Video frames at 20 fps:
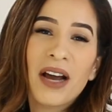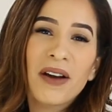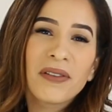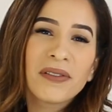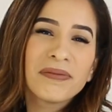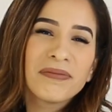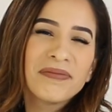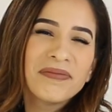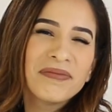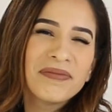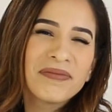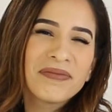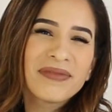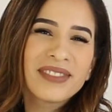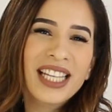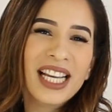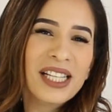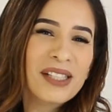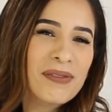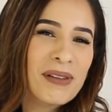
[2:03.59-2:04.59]
now,
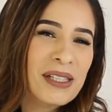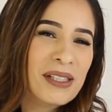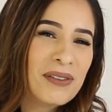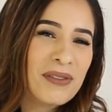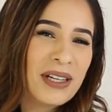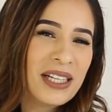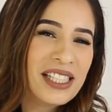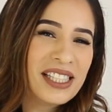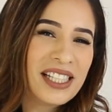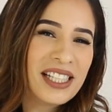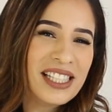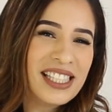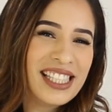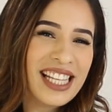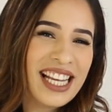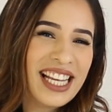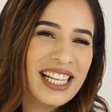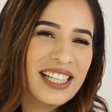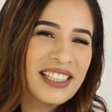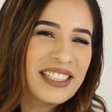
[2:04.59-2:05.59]
the expensive one is gonna
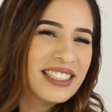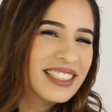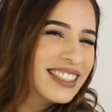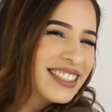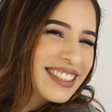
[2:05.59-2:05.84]
stay here.